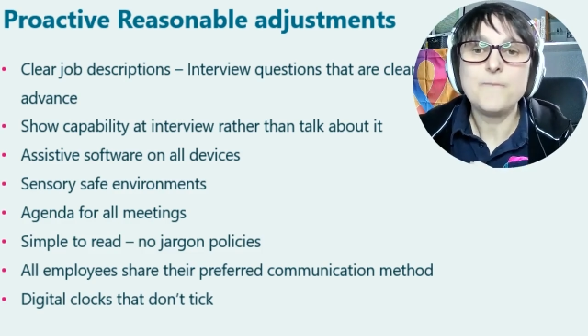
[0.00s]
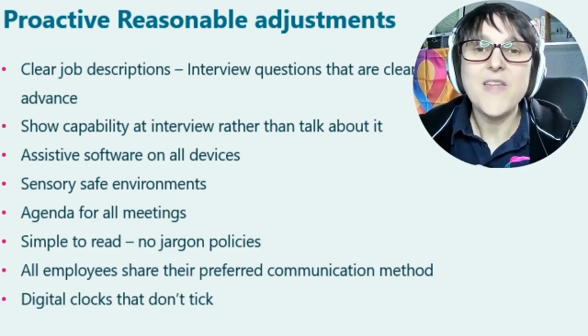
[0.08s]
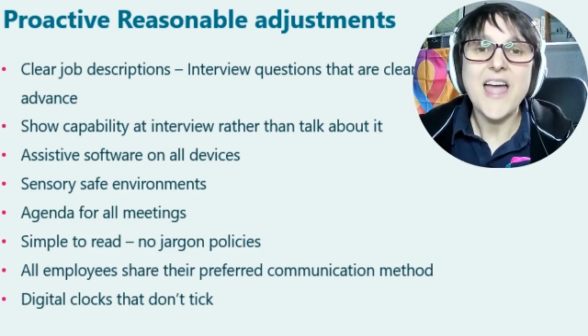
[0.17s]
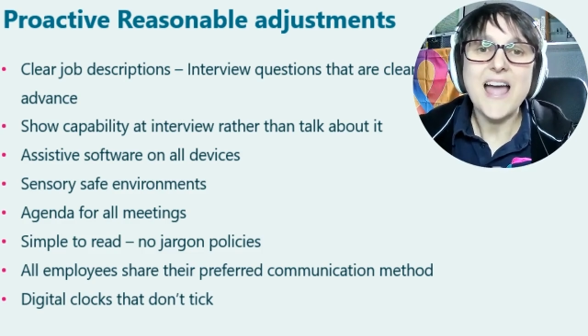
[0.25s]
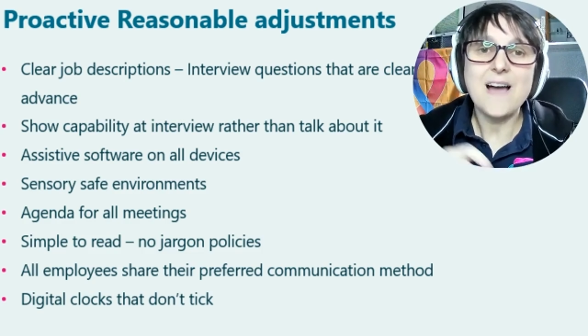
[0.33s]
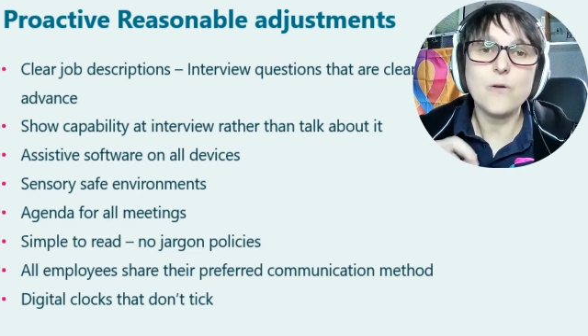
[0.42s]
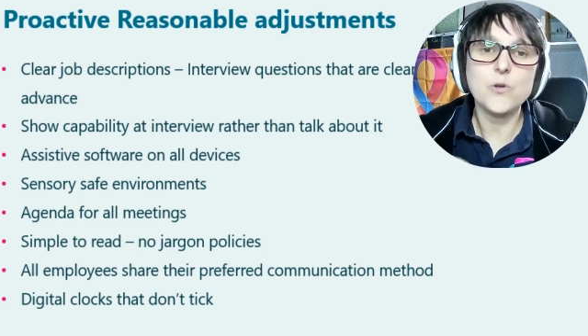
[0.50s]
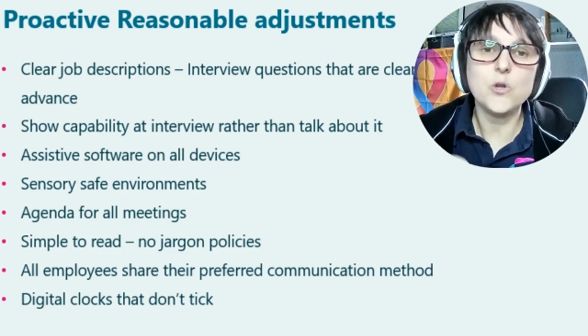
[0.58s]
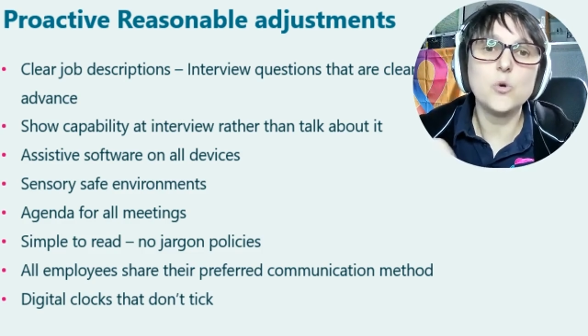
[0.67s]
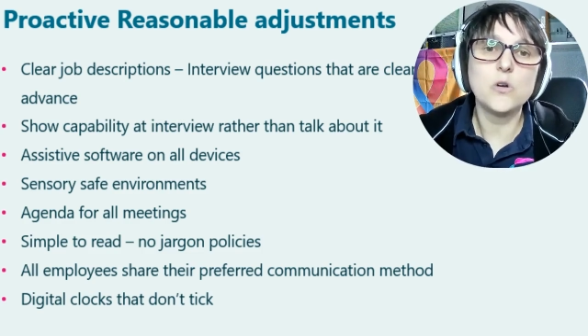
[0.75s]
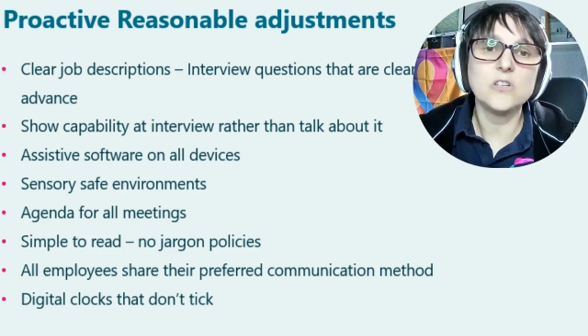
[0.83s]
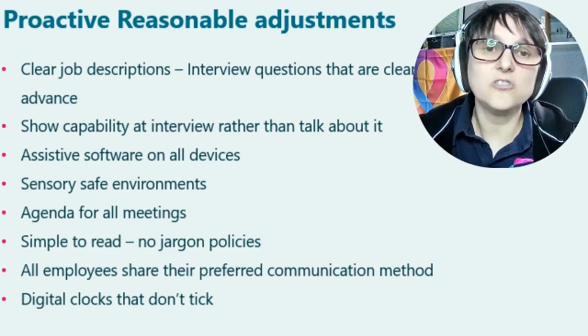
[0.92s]
how
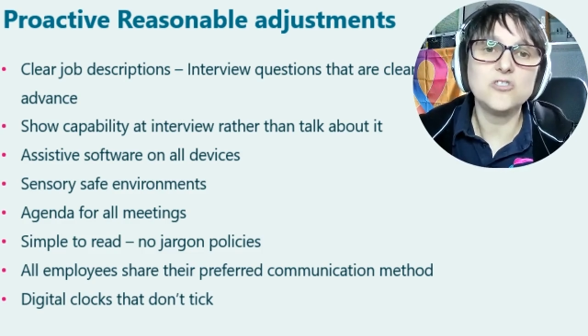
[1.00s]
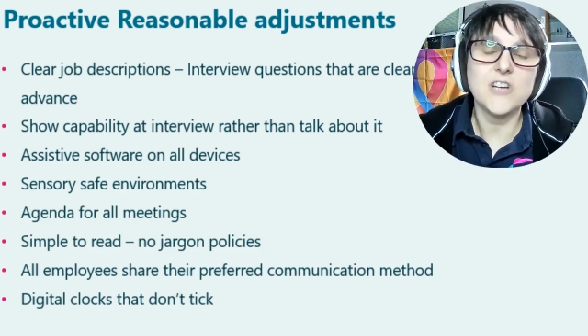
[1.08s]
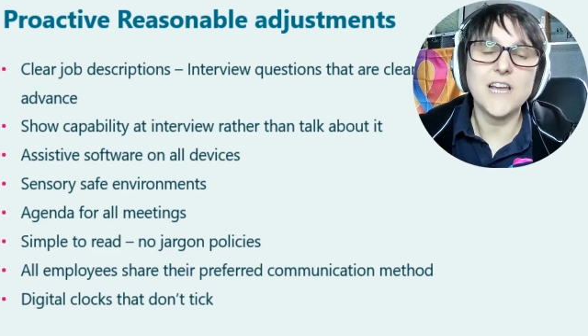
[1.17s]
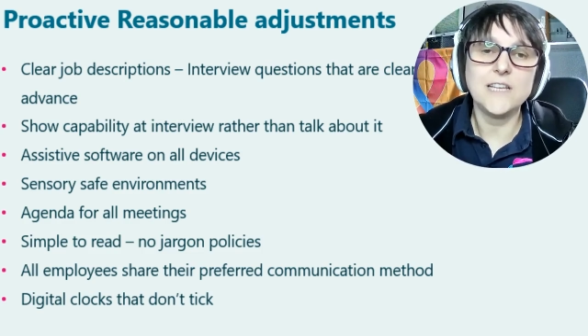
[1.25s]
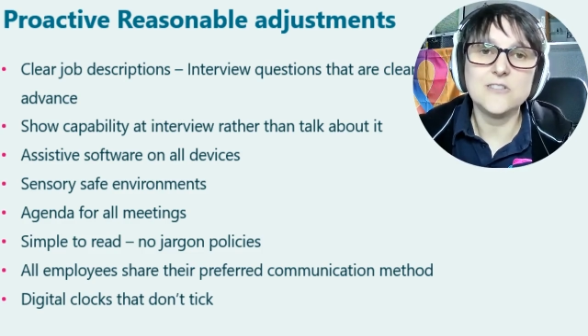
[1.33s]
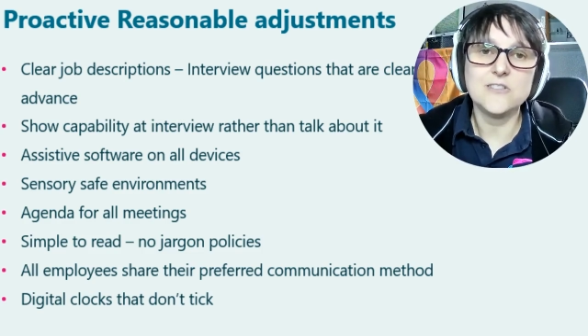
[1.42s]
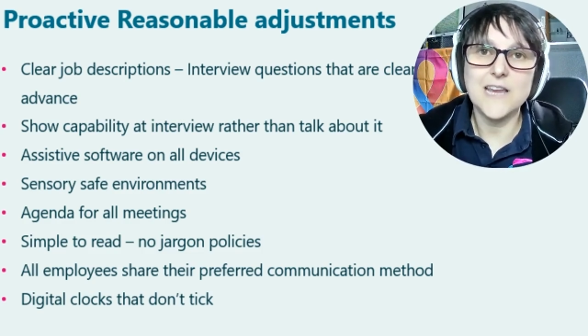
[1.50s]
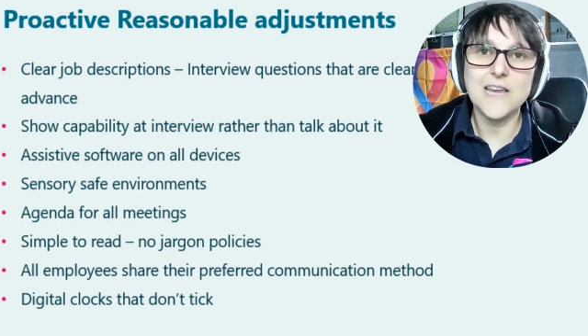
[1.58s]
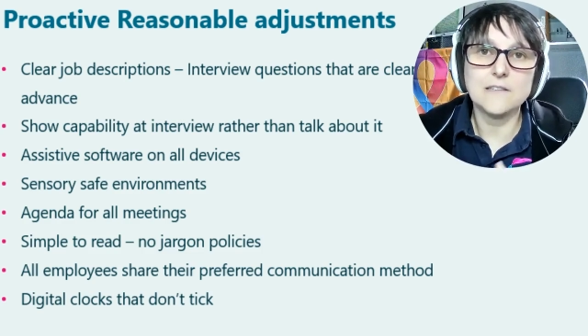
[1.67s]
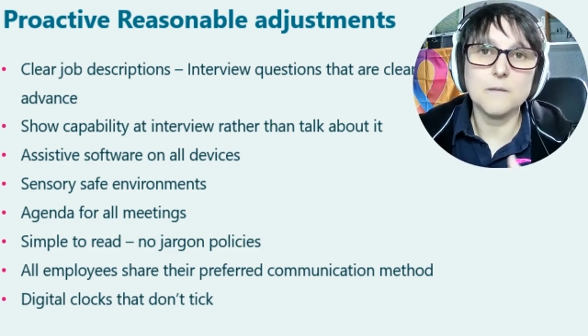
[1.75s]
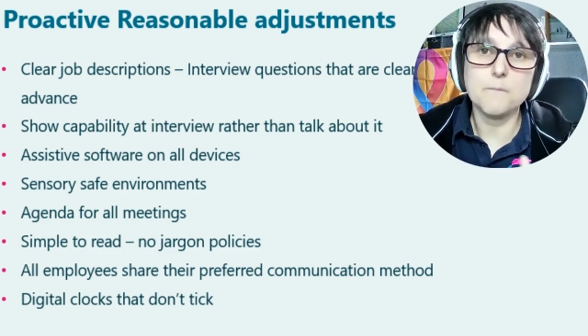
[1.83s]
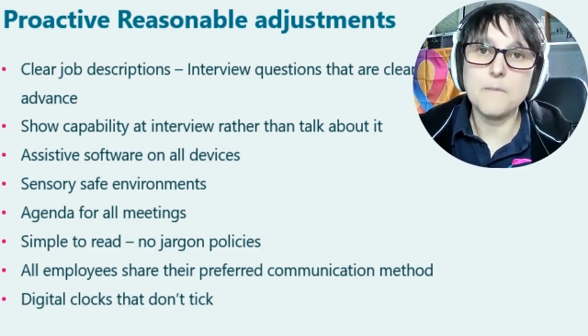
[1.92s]
you can change
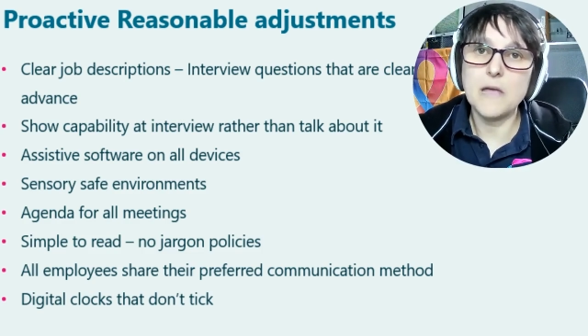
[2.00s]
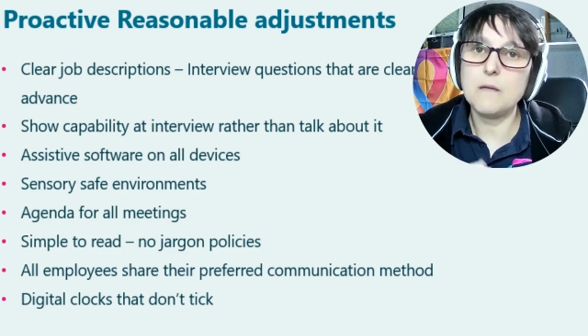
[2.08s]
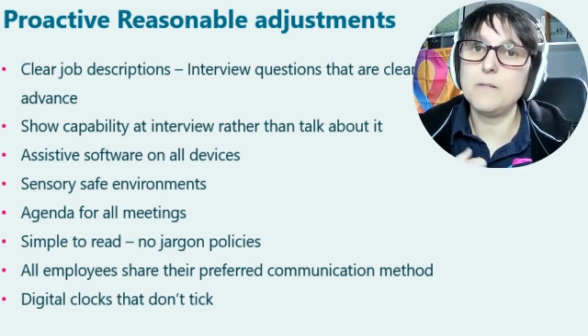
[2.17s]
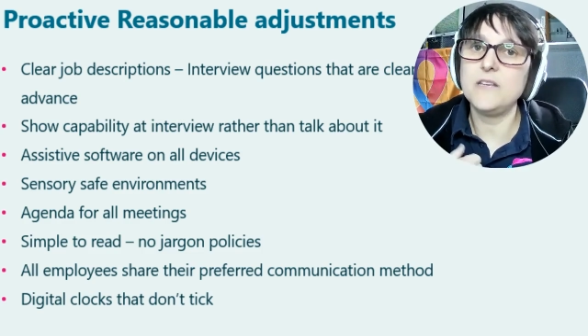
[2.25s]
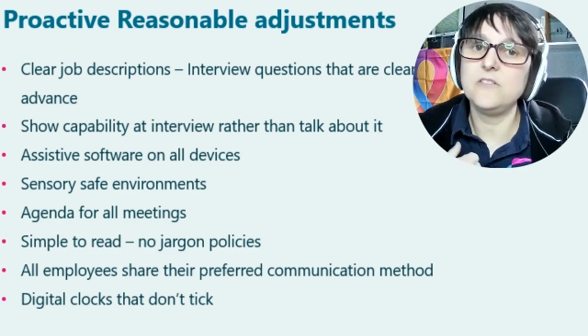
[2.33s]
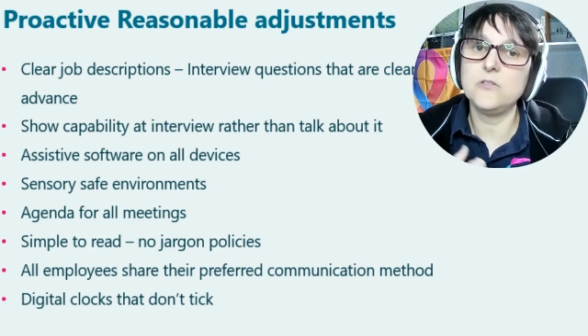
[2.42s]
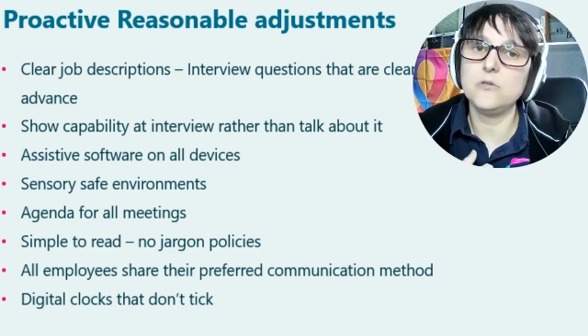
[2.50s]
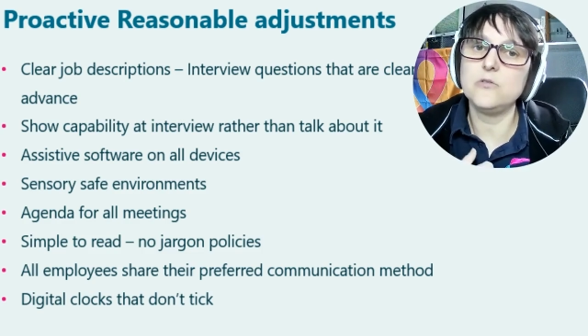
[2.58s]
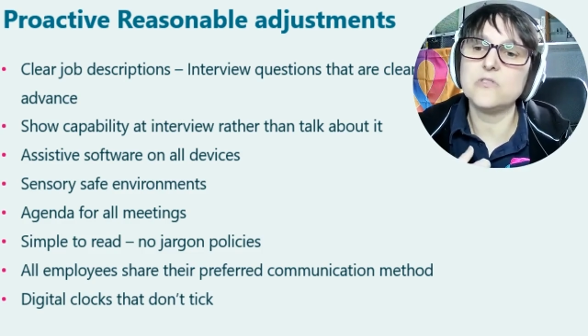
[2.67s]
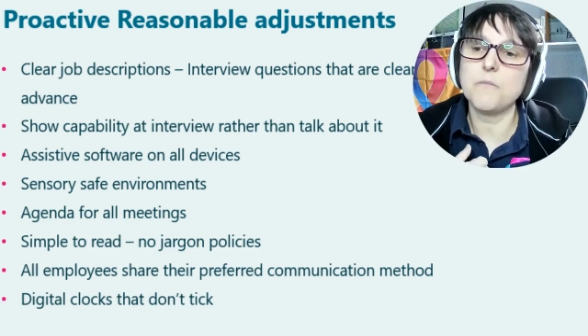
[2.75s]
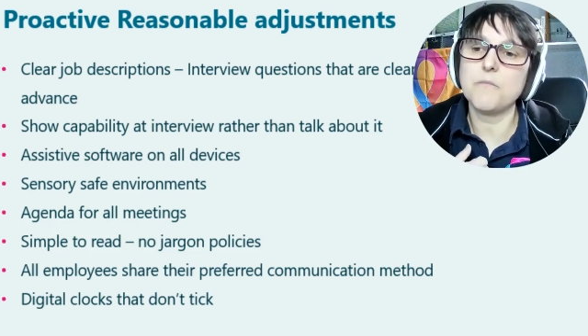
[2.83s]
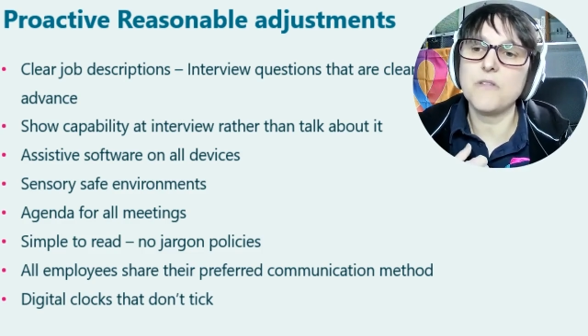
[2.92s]
things and maybe do
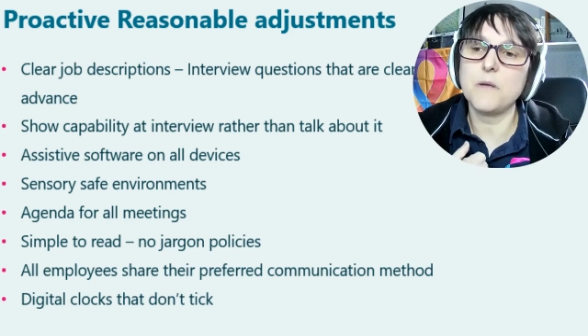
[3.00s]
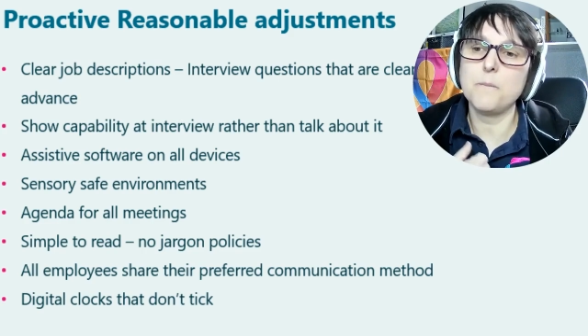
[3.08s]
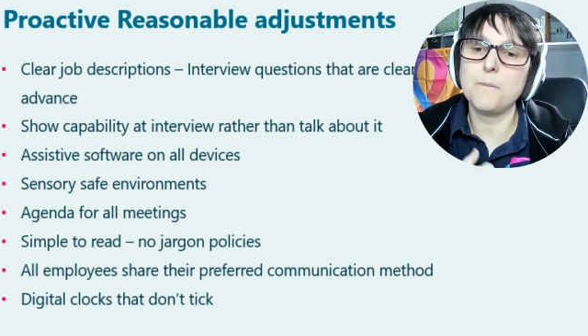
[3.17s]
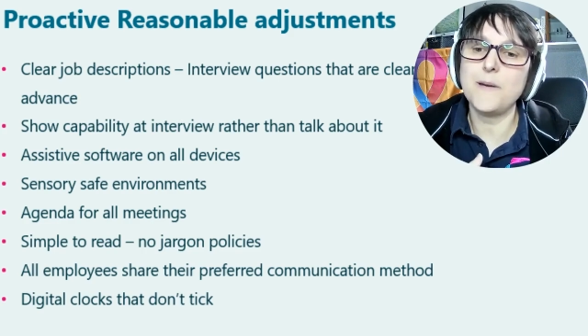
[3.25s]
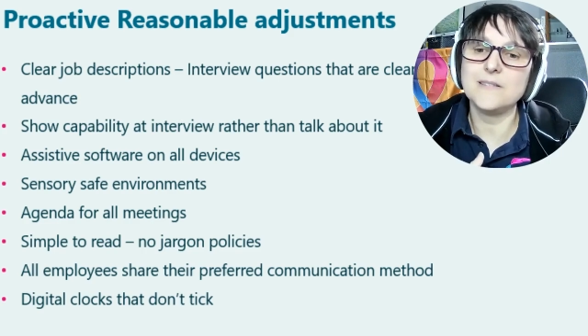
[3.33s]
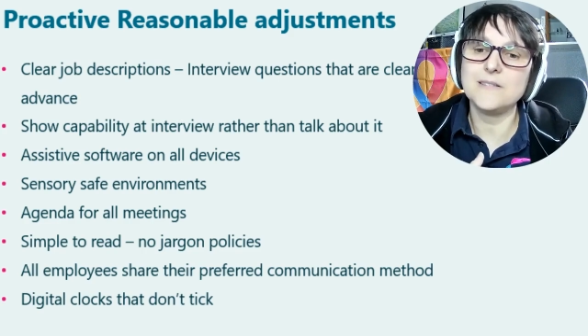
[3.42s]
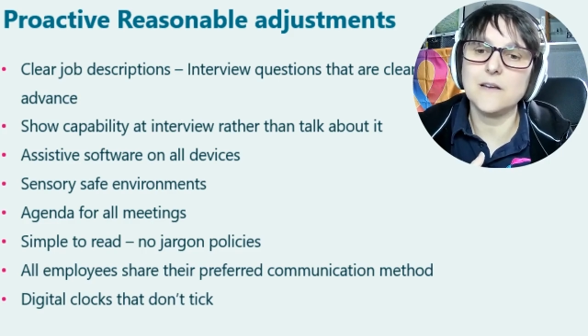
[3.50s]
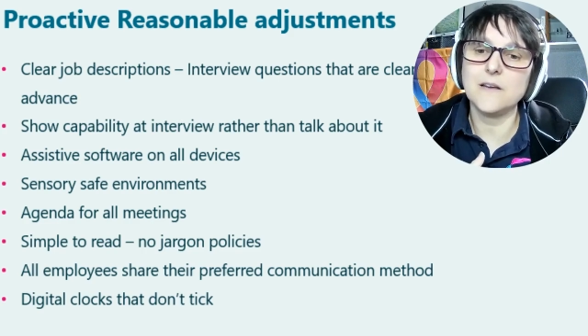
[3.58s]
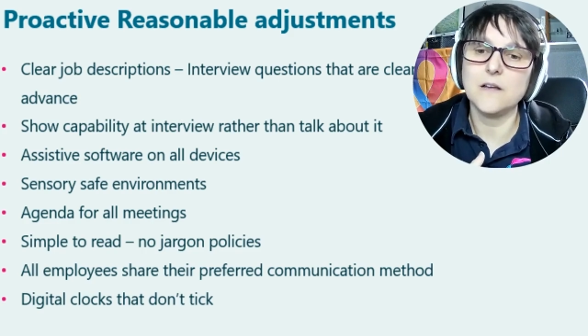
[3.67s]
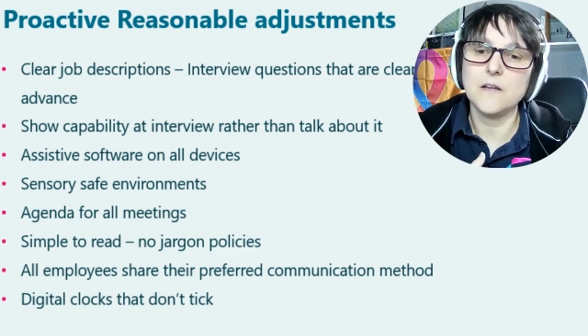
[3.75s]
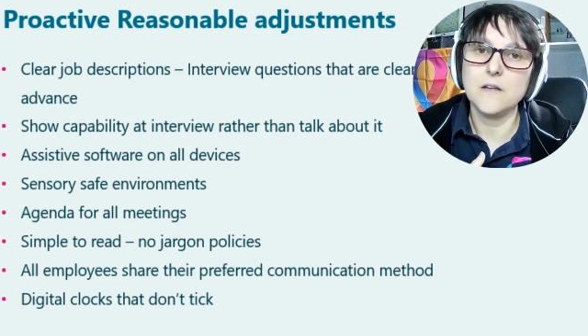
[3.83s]
something better